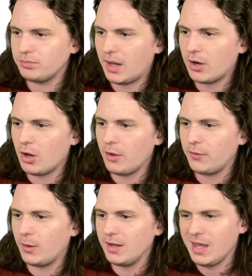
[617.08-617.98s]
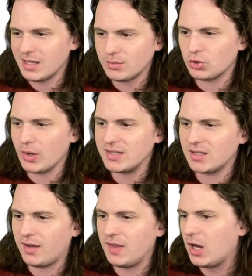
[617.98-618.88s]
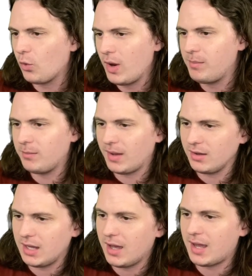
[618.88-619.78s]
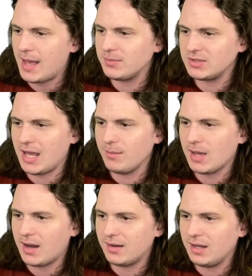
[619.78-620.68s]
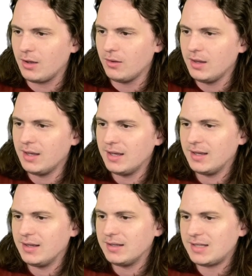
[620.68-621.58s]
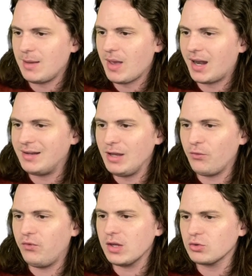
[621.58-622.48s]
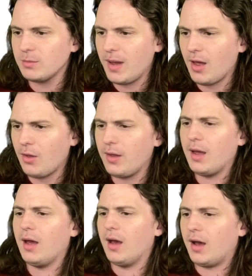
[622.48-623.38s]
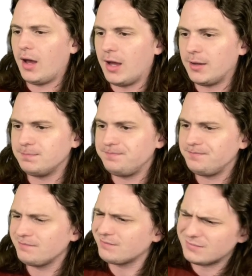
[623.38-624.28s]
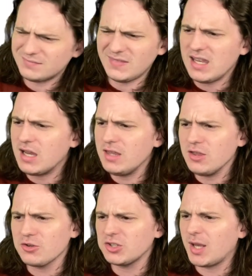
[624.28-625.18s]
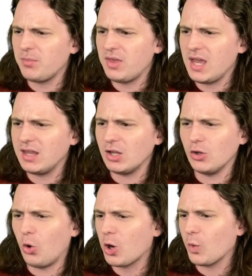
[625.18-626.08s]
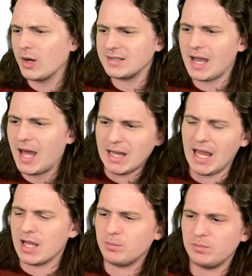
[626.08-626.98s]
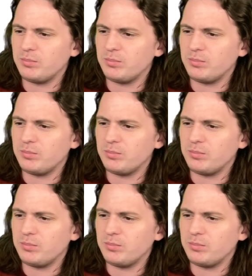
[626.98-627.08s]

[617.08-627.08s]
I don't know if it, you can get some dressing on there. Weepinbell. Yeah, app same kind of deal. Same kind of deal. Victreebel. Um, I think there's something in the lore where it's got like,